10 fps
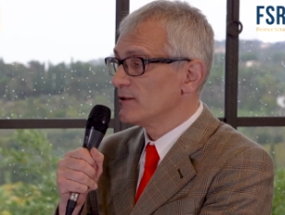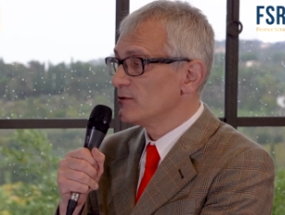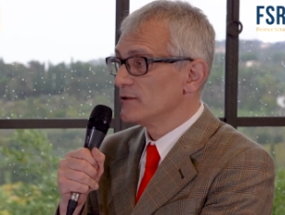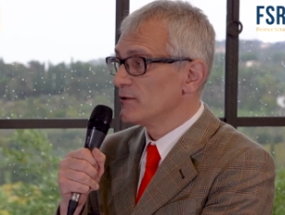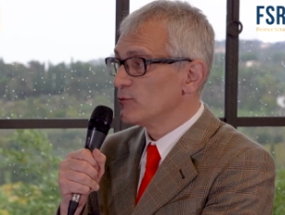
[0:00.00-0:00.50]

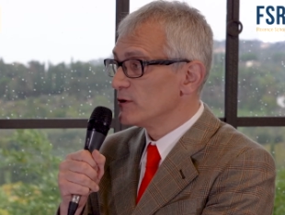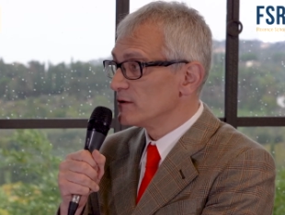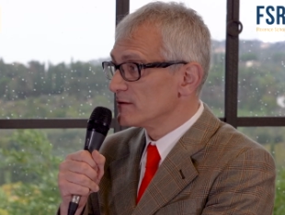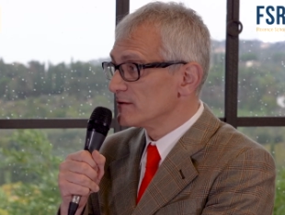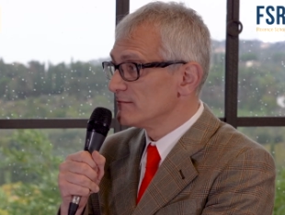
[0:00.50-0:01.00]
alone in the
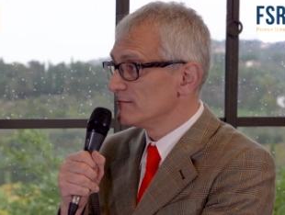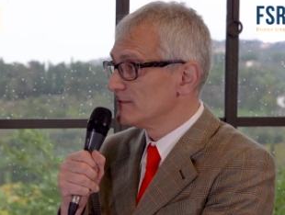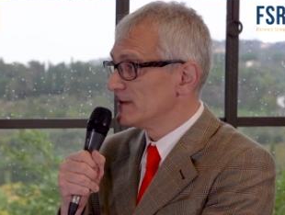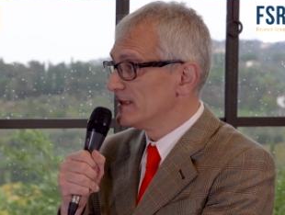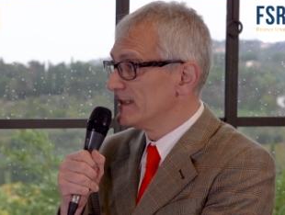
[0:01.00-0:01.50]
world,
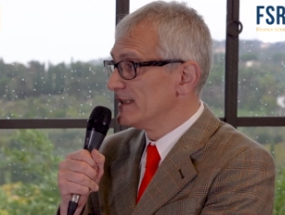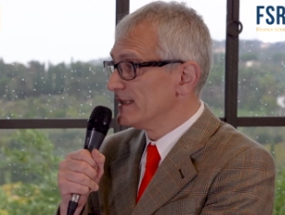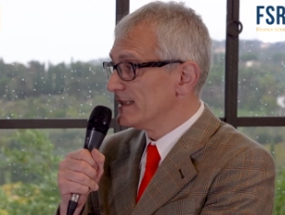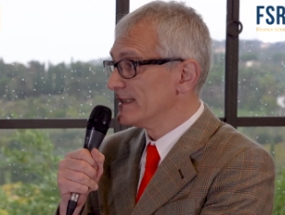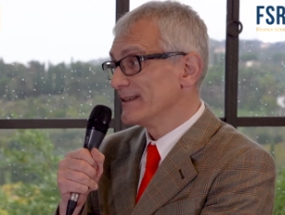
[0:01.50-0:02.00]

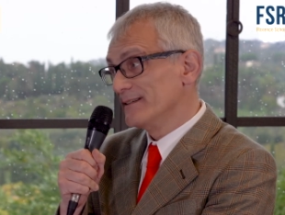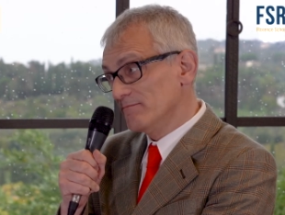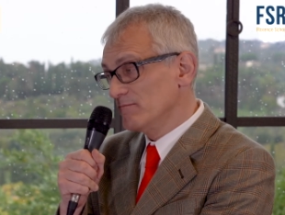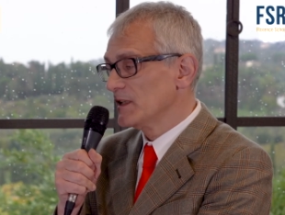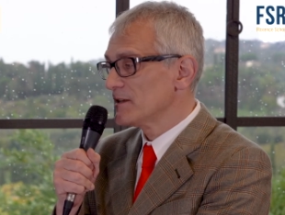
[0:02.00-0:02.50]
and
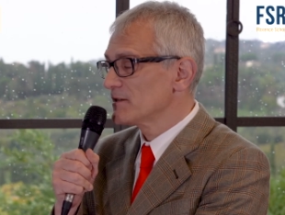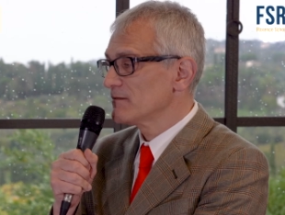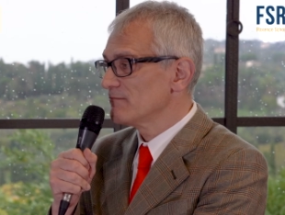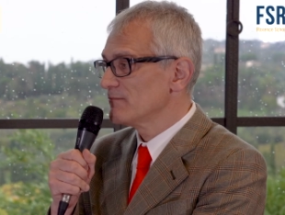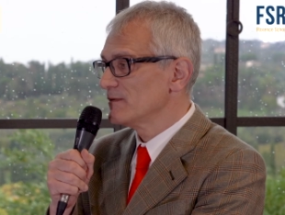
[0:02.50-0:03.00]

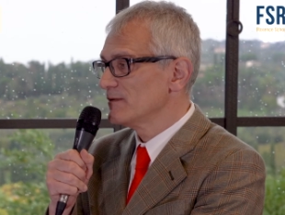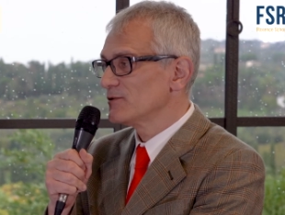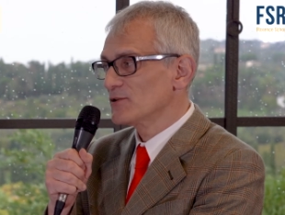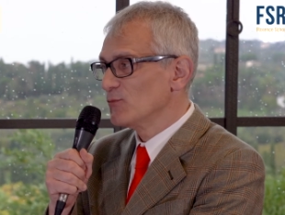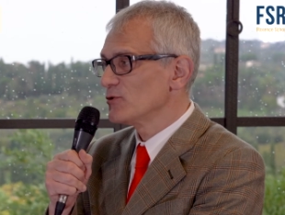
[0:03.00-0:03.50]
that's
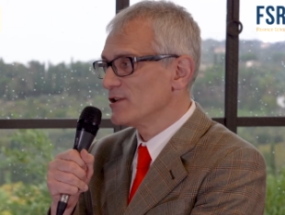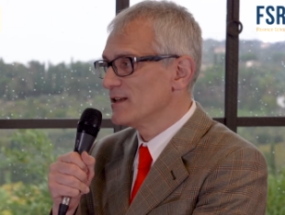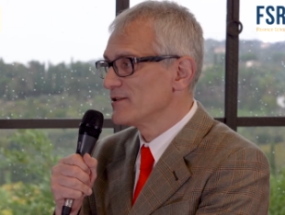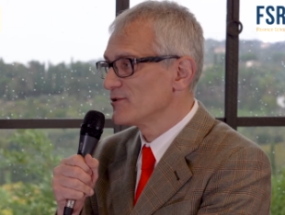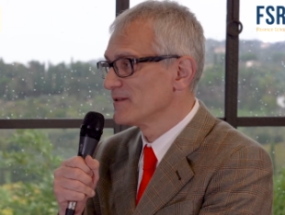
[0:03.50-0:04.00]
not a small
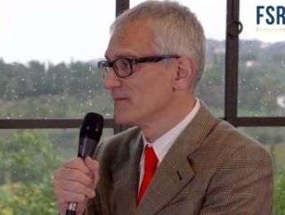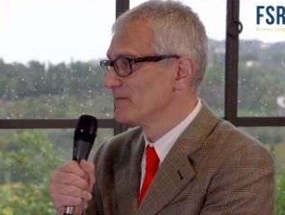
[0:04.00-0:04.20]
challenge.